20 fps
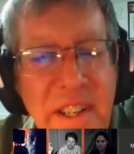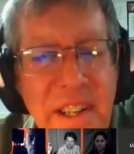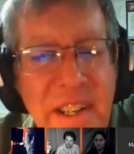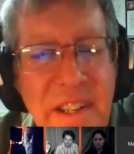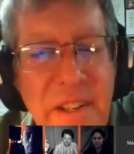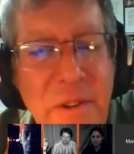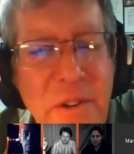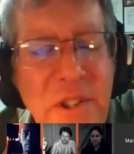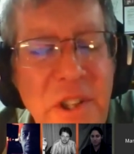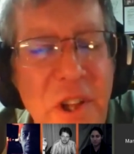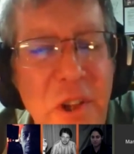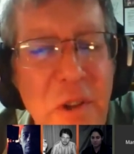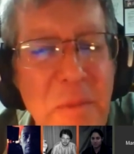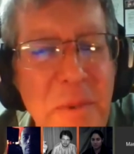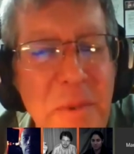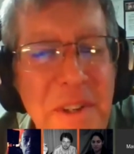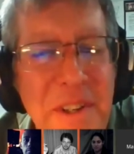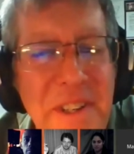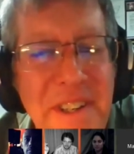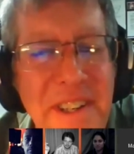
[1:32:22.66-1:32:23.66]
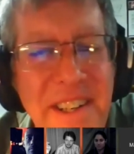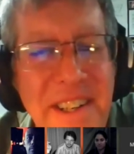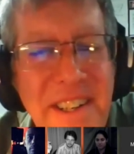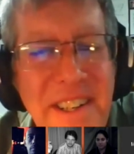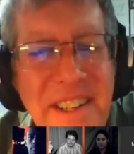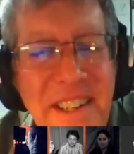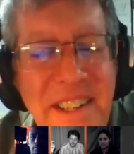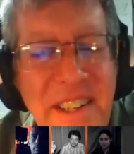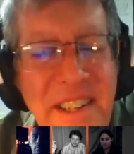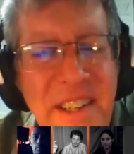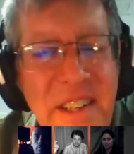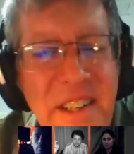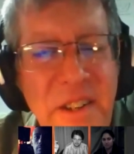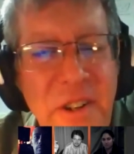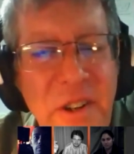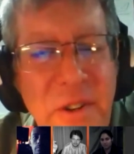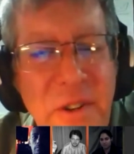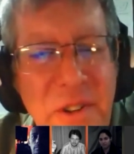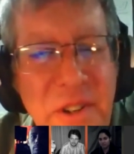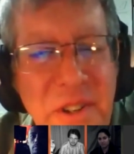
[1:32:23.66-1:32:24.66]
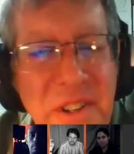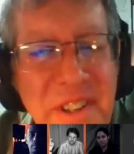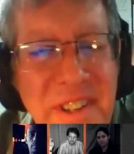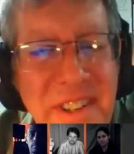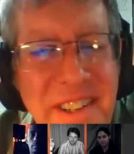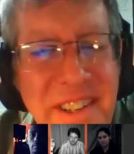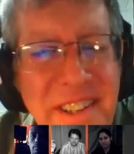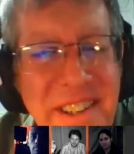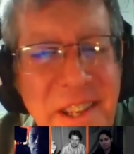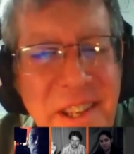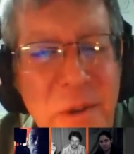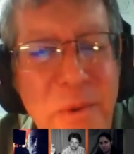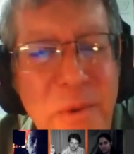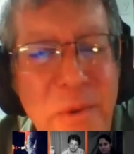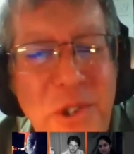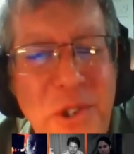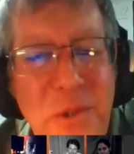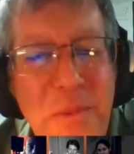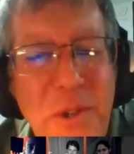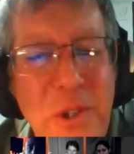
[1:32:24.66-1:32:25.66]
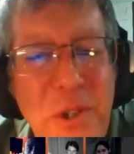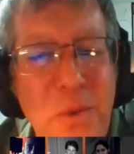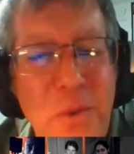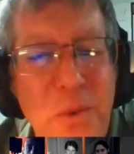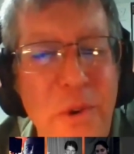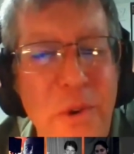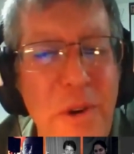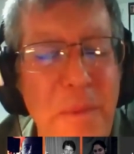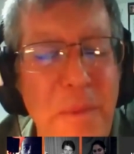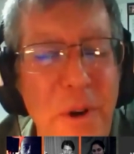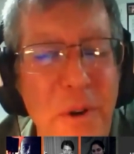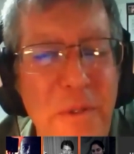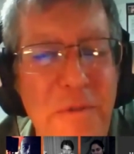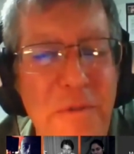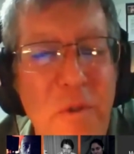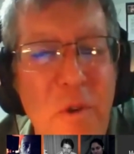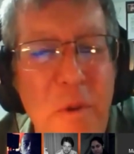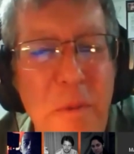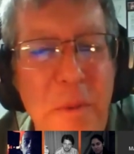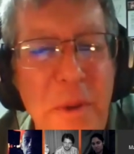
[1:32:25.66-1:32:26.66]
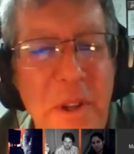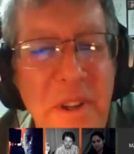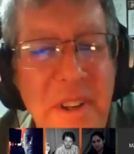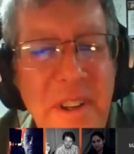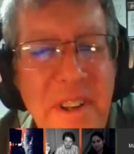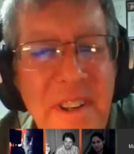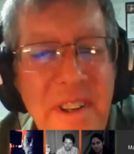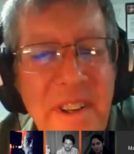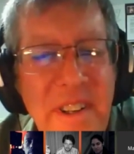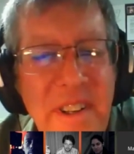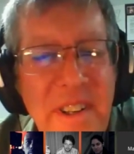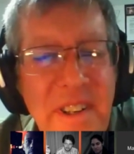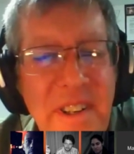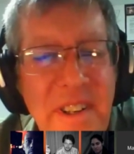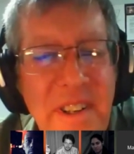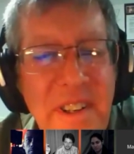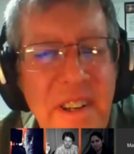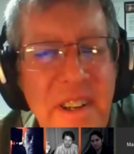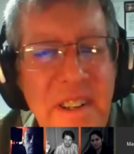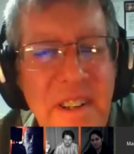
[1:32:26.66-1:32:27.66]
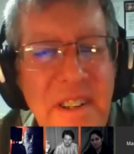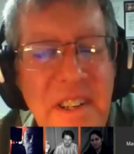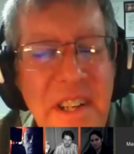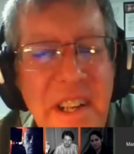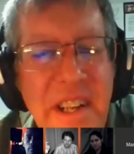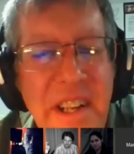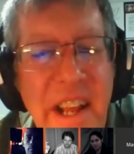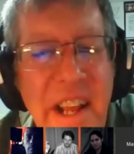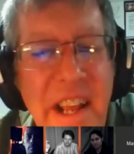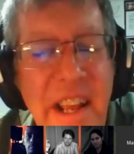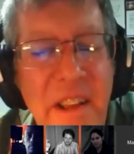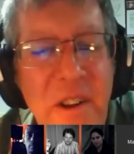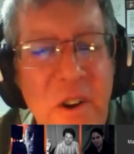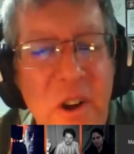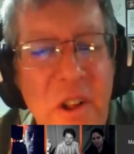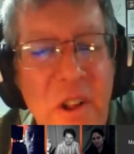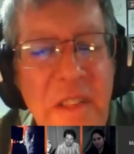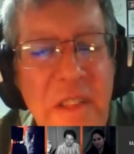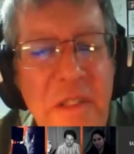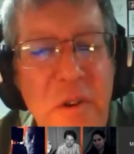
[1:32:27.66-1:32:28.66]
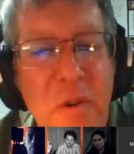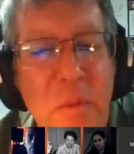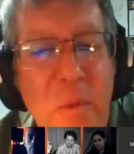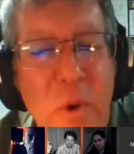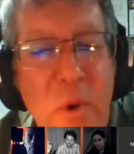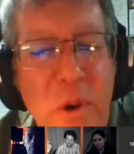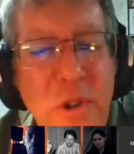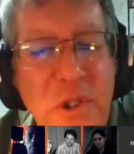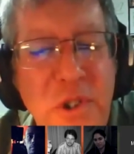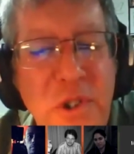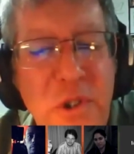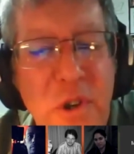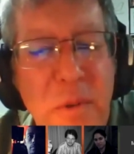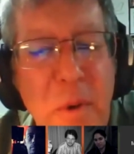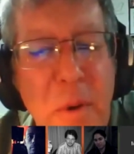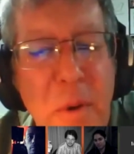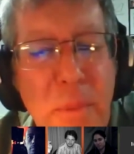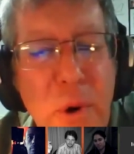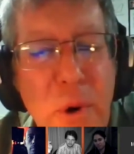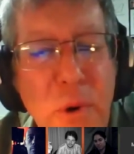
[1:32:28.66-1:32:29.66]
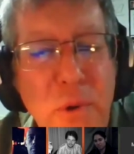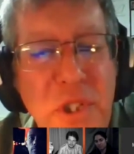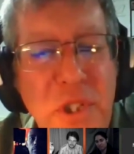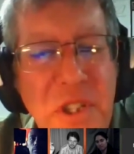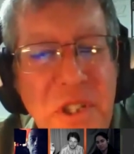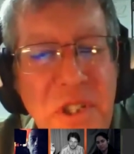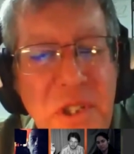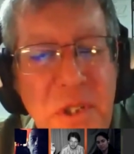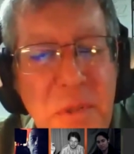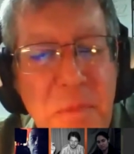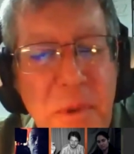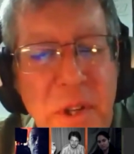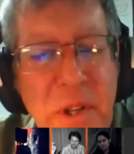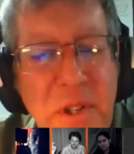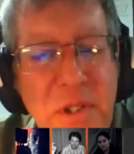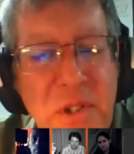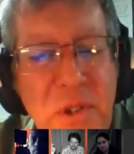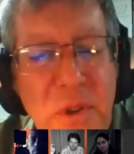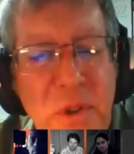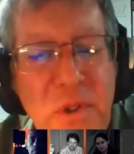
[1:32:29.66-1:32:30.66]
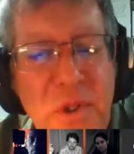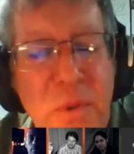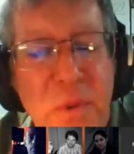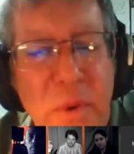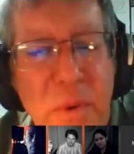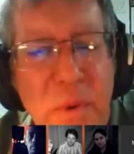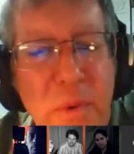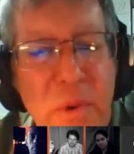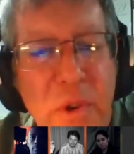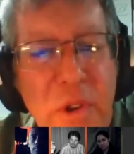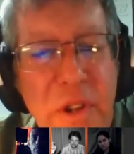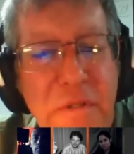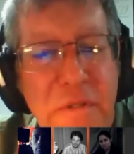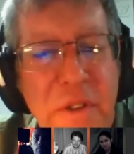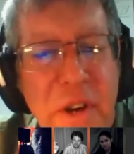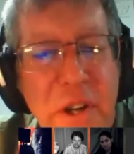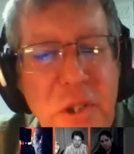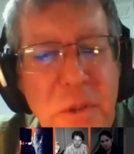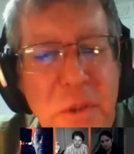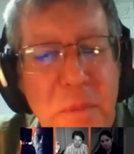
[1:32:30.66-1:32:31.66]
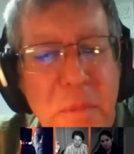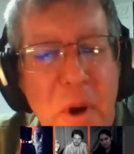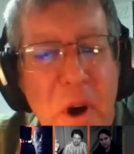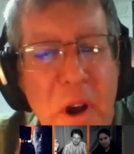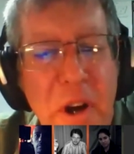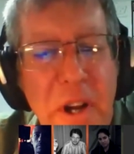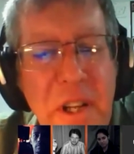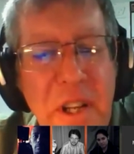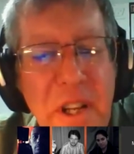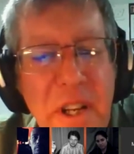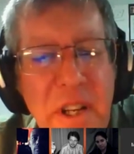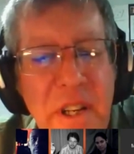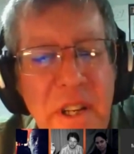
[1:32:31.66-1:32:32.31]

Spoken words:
and they were telling me, that they weren't so much worried about forming DNA and all that. They're more concerned about proteins, because those are what really affect your body.